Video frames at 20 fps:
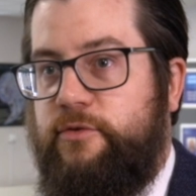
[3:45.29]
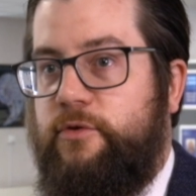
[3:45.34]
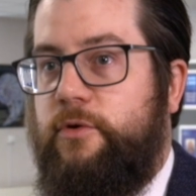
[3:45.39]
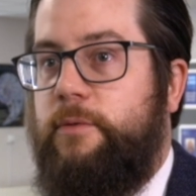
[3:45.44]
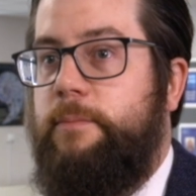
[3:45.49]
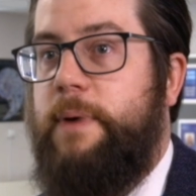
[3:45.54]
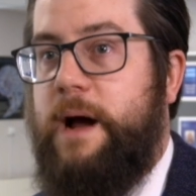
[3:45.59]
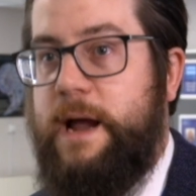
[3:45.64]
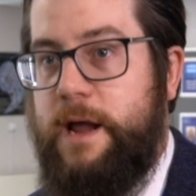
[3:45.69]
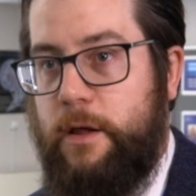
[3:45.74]
or
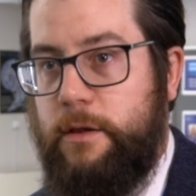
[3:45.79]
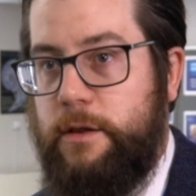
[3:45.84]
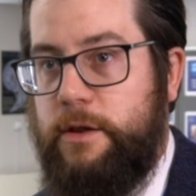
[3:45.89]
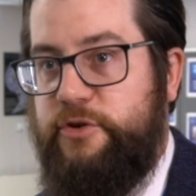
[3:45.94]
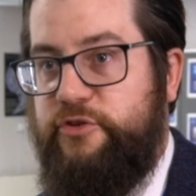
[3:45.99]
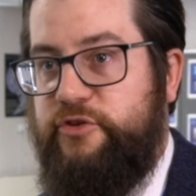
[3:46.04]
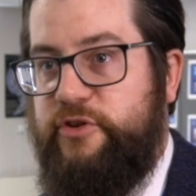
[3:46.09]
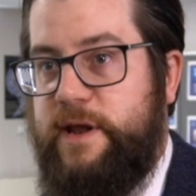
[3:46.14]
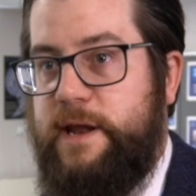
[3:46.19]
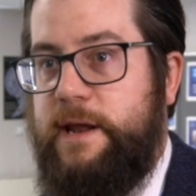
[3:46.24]

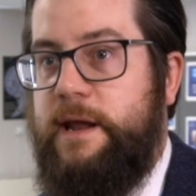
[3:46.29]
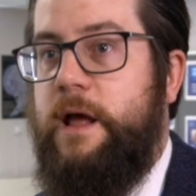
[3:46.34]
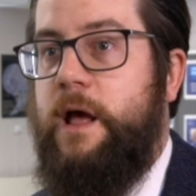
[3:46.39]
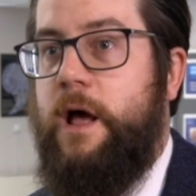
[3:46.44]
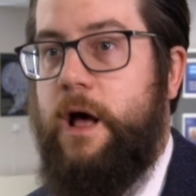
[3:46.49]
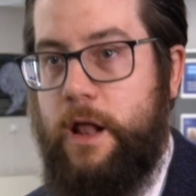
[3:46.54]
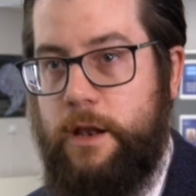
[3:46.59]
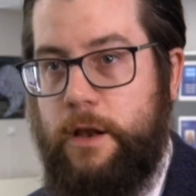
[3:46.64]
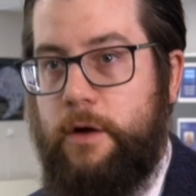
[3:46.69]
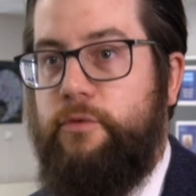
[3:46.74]
biology
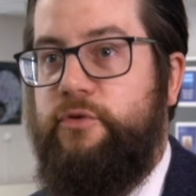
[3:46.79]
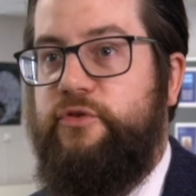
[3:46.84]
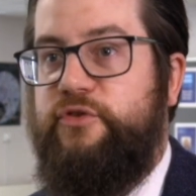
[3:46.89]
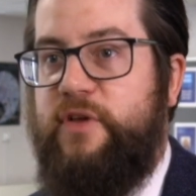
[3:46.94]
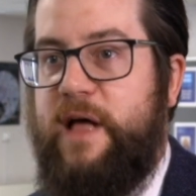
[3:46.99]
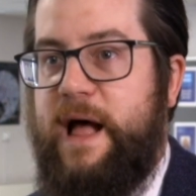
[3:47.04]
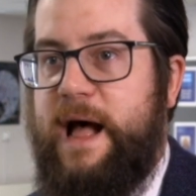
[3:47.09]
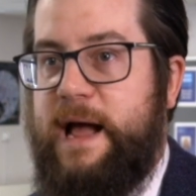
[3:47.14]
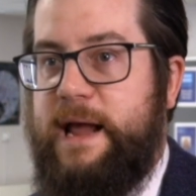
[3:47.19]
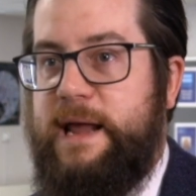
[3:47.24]

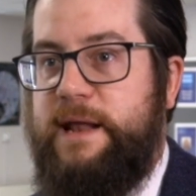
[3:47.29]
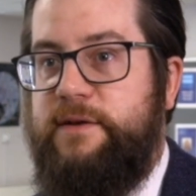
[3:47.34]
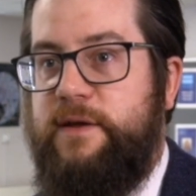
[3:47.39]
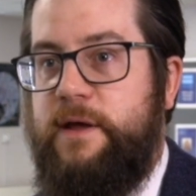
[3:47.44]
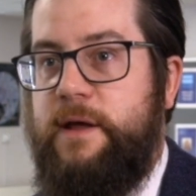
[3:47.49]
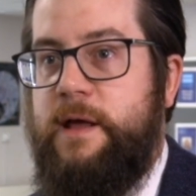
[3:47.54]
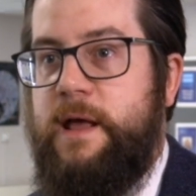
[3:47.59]
alongside,